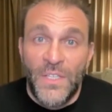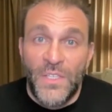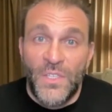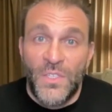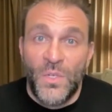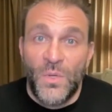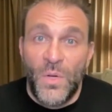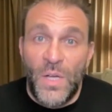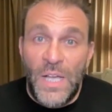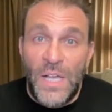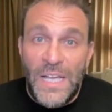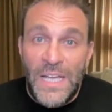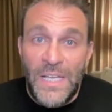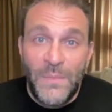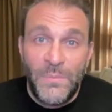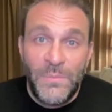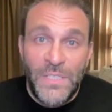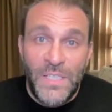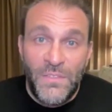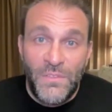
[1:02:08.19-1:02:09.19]
So
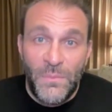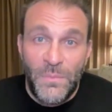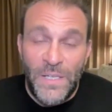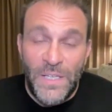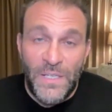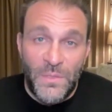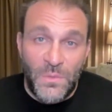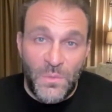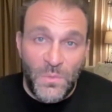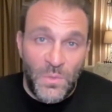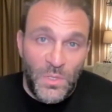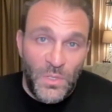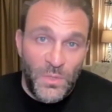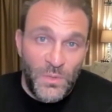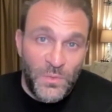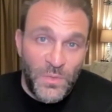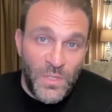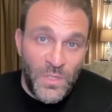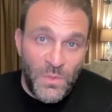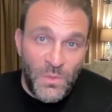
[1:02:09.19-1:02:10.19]
I'm David
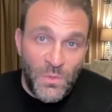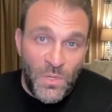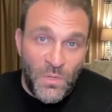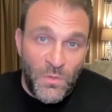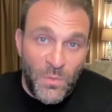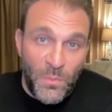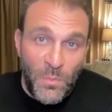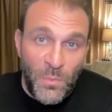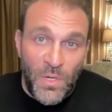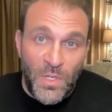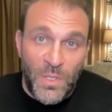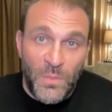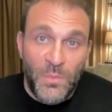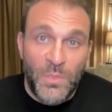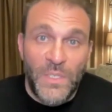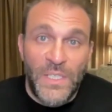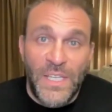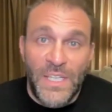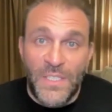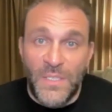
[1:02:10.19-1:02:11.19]
Pasqualone. This is our
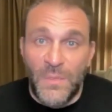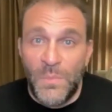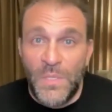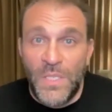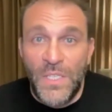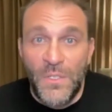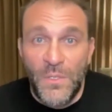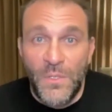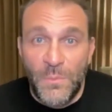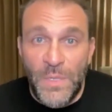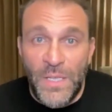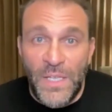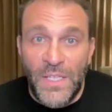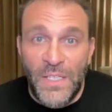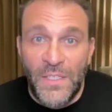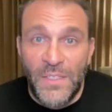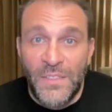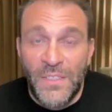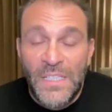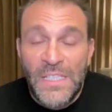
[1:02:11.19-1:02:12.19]
remarkable guest, Peter
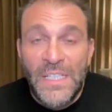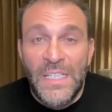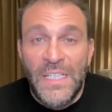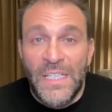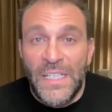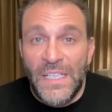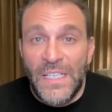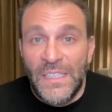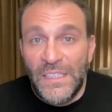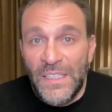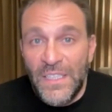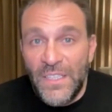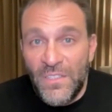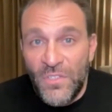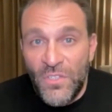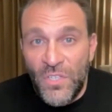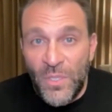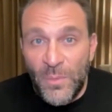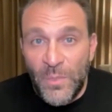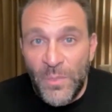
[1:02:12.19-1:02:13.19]
Mann. And ladies
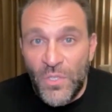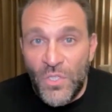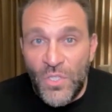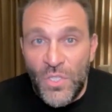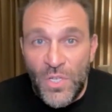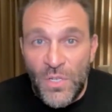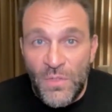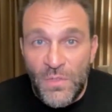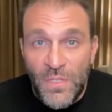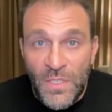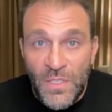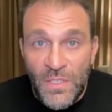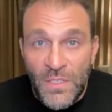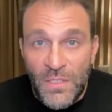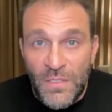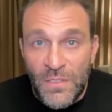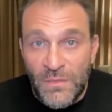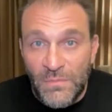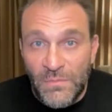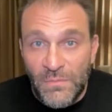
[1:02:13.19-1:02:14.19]
and gentlemen, share
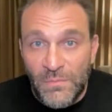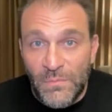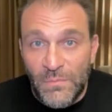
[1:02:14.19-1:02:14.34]
this,